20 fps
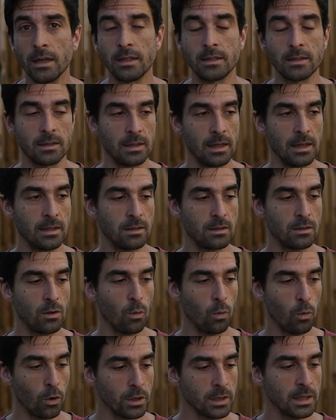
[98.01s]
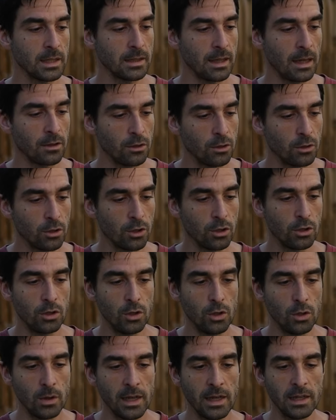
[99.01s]
It's the worst thing that you could
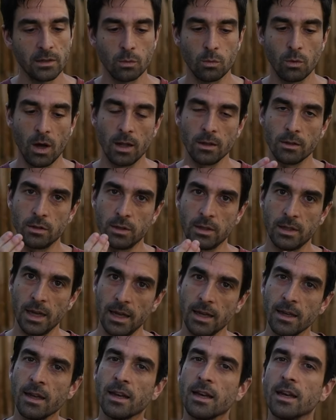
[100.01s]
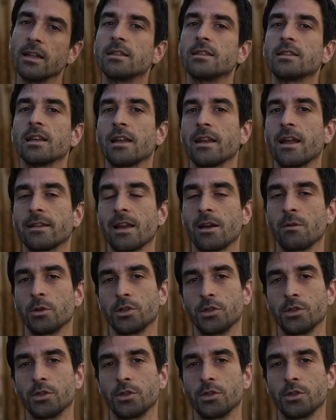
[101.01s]
do is, well, today it said that I was